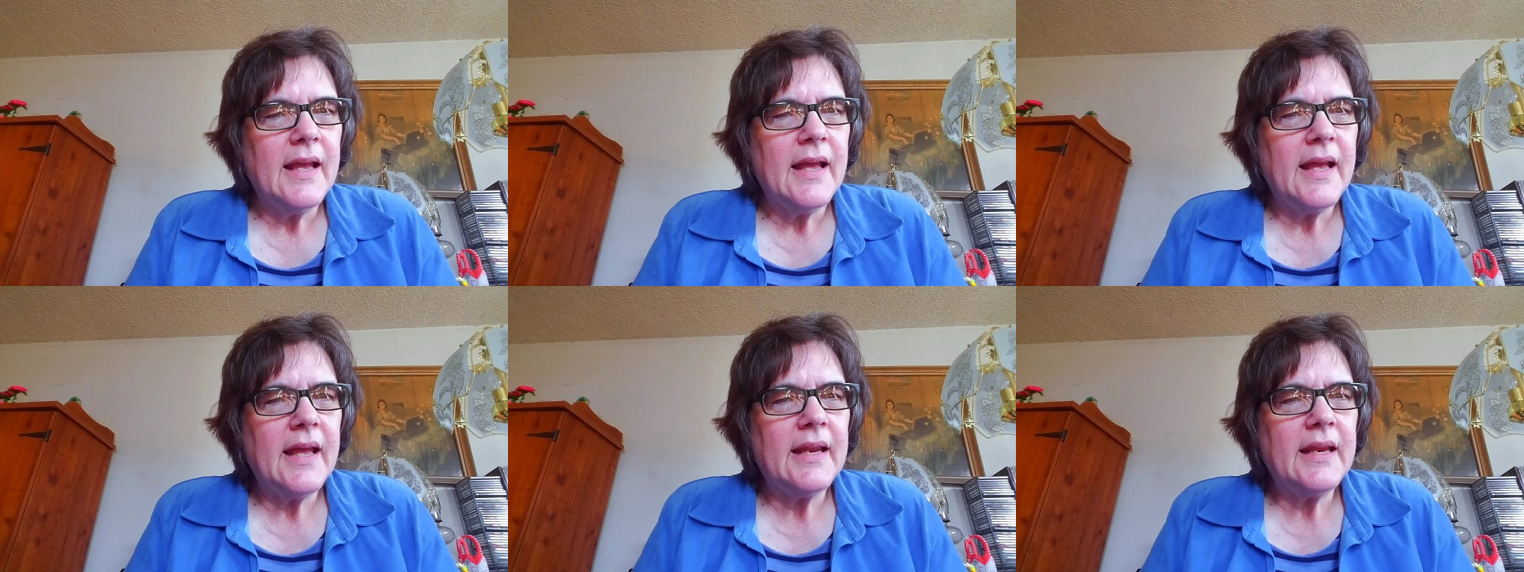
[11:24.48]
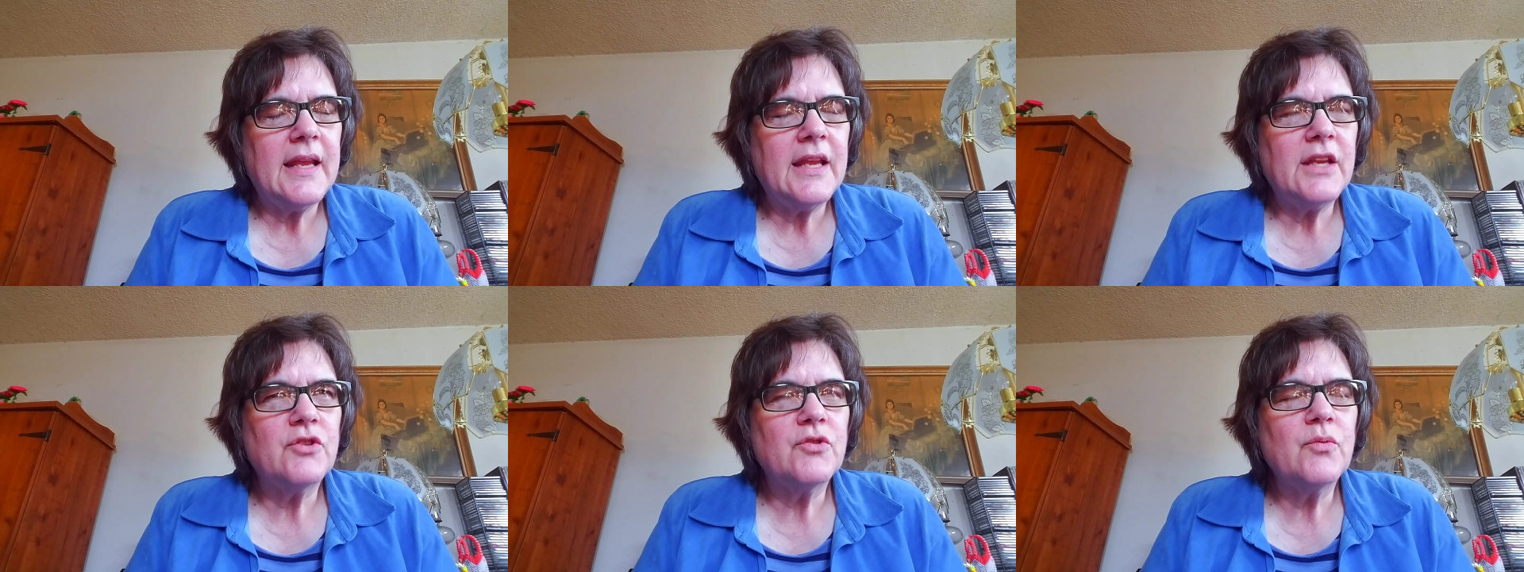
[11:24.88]
And
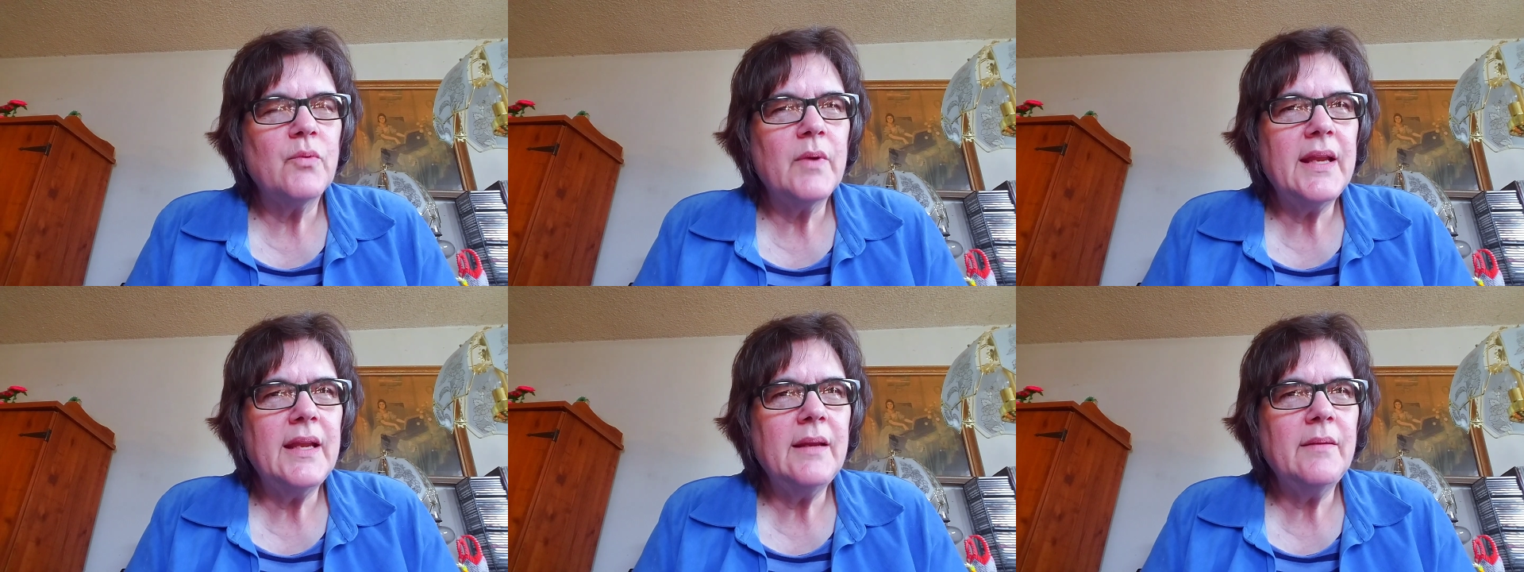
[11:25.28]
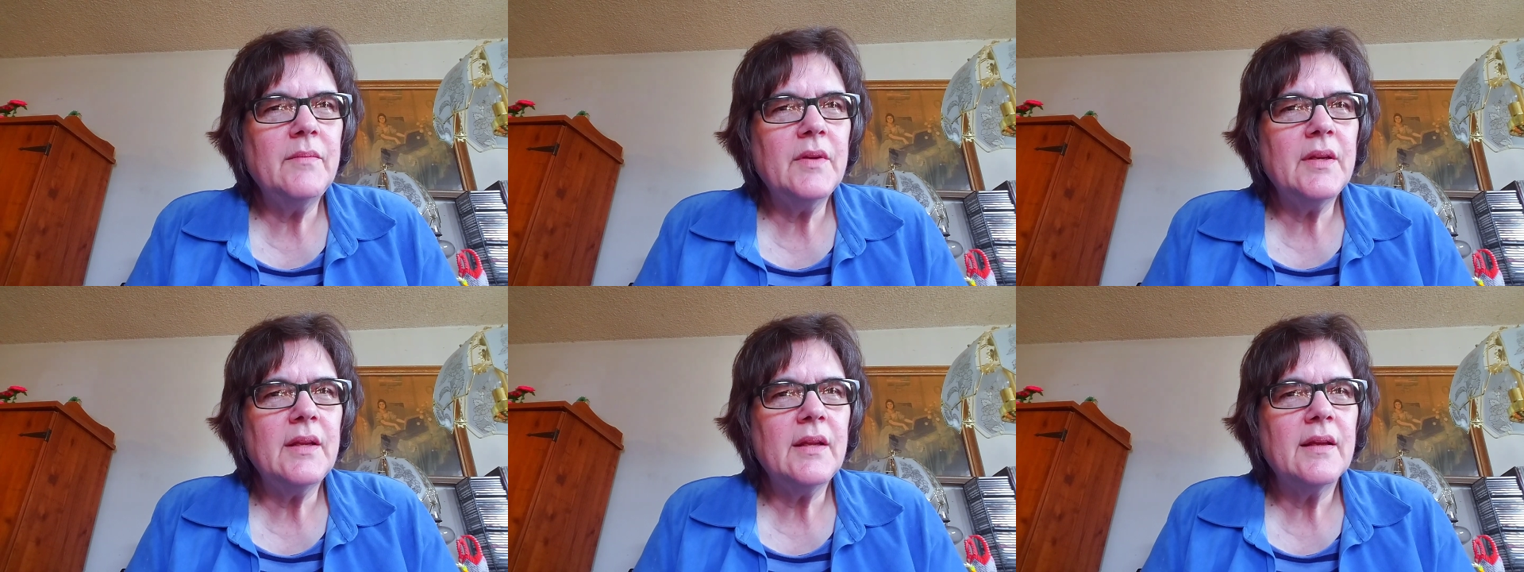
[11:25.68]
he
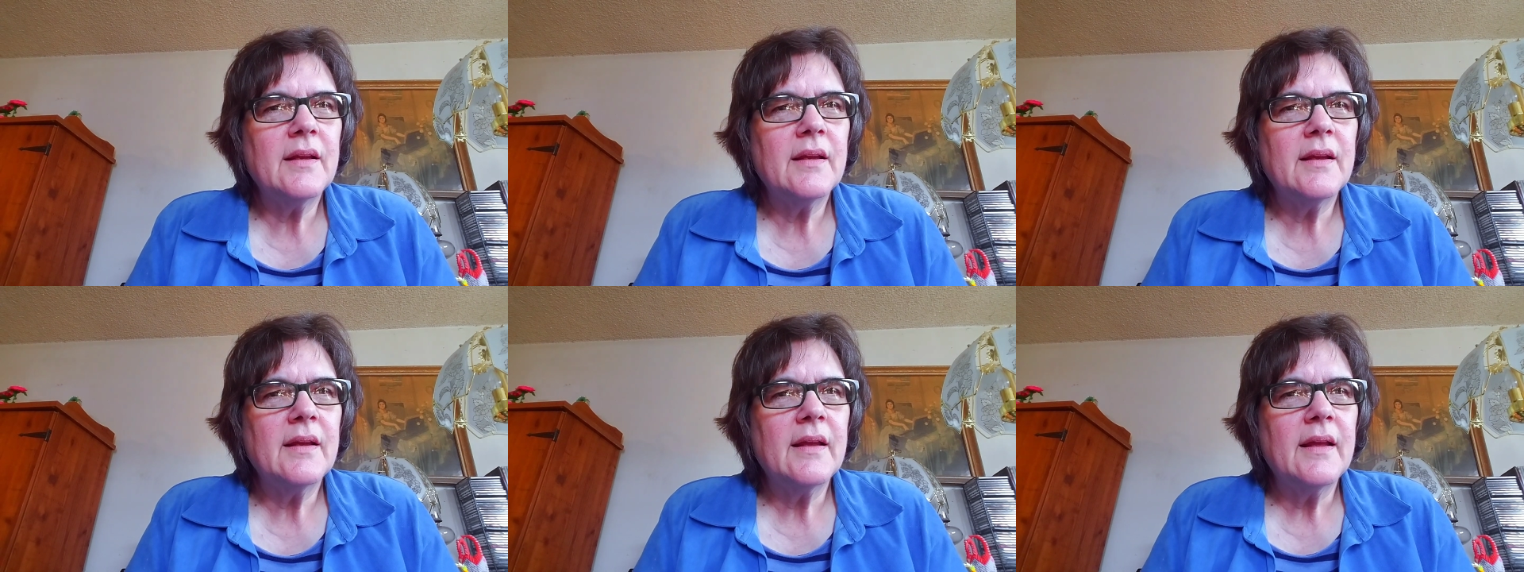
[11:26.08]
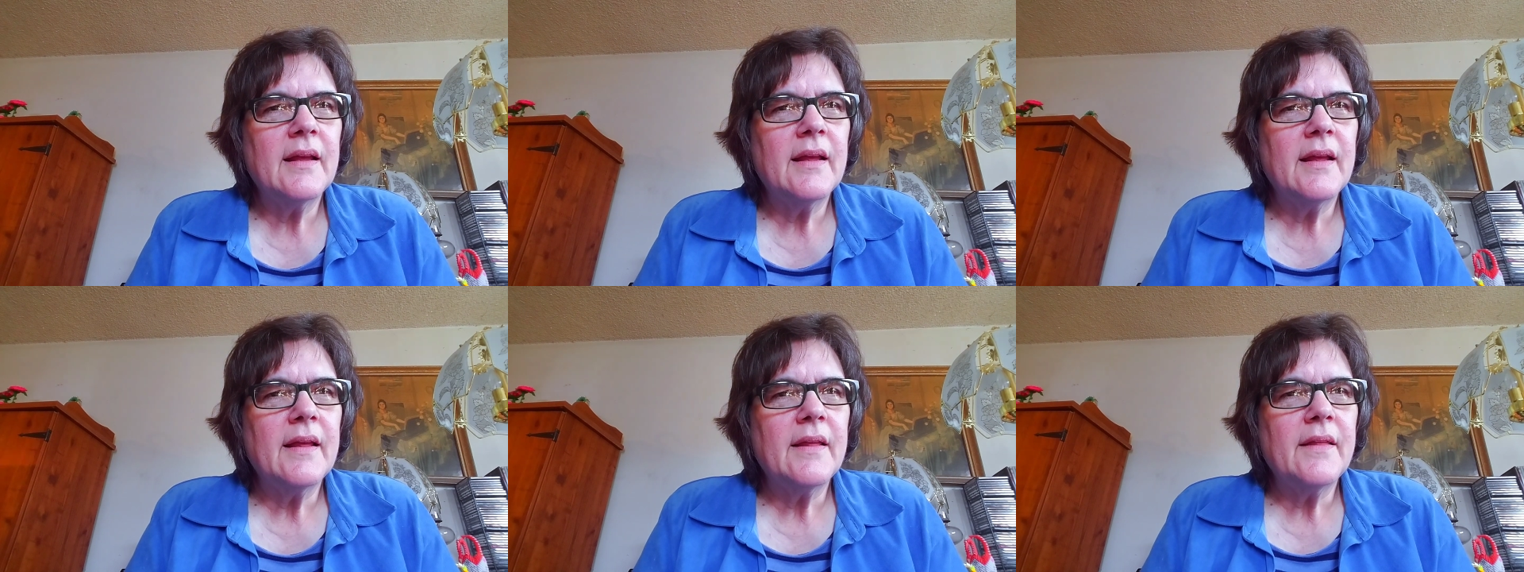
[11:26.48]
dreamed
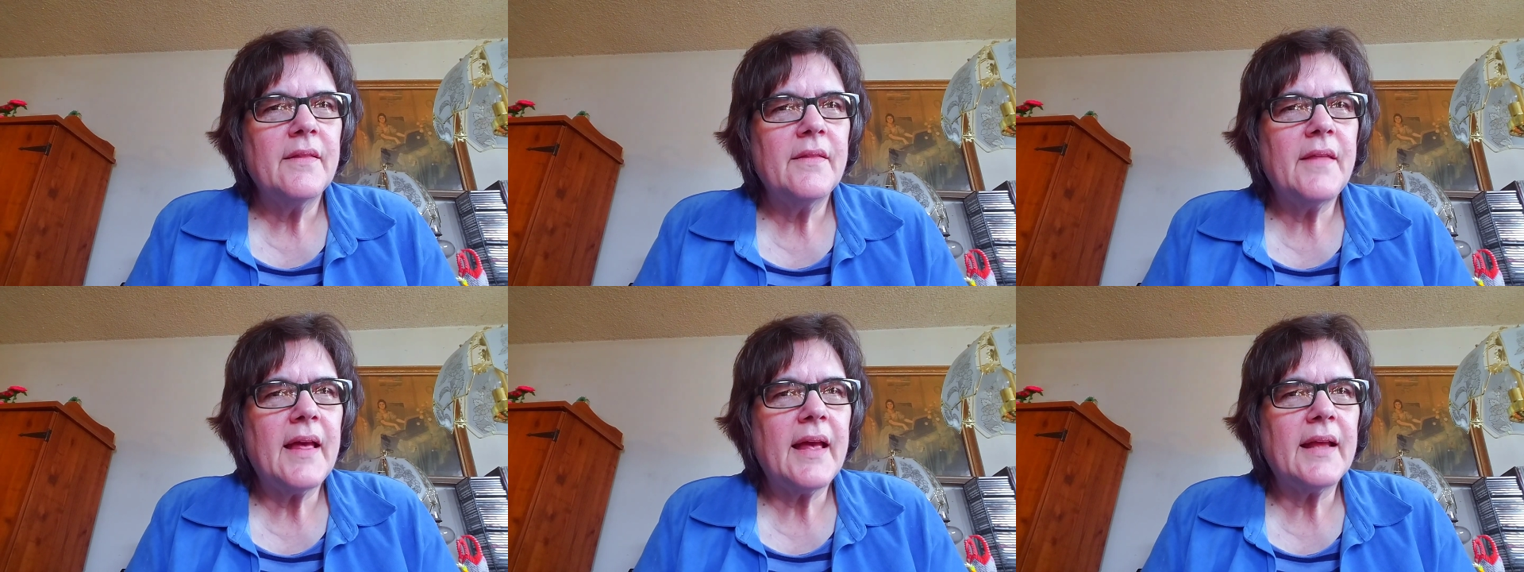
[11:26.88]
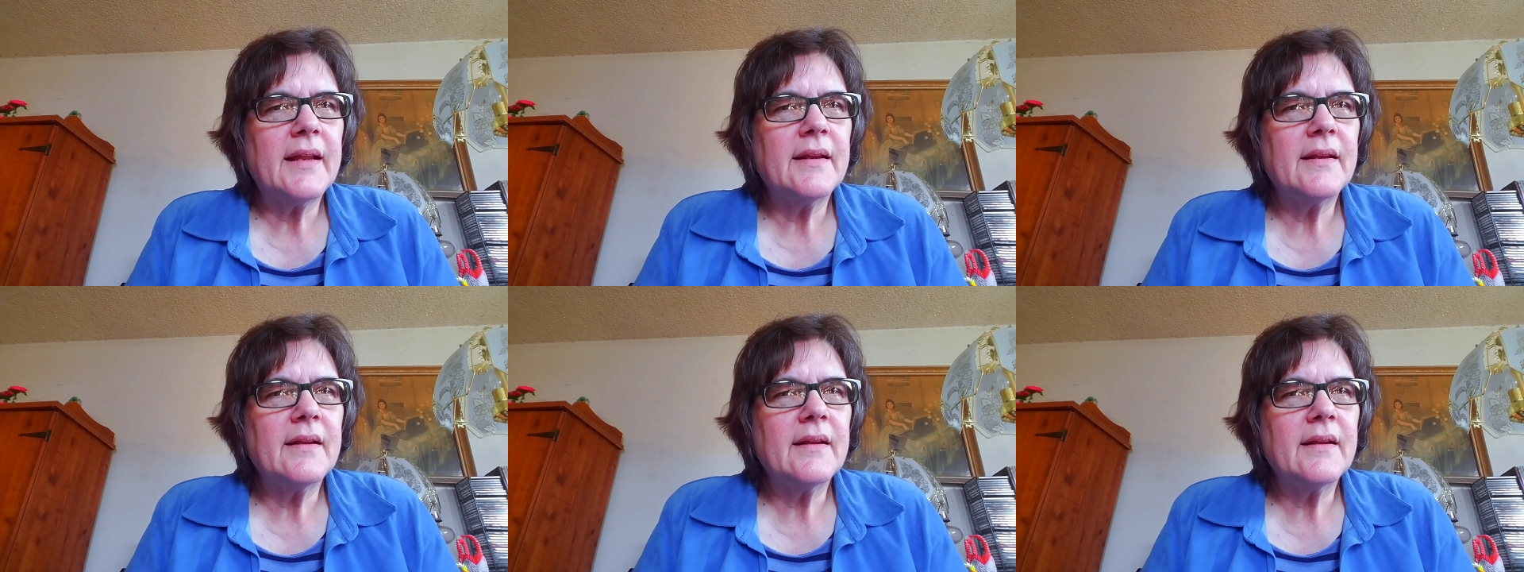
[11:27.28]
that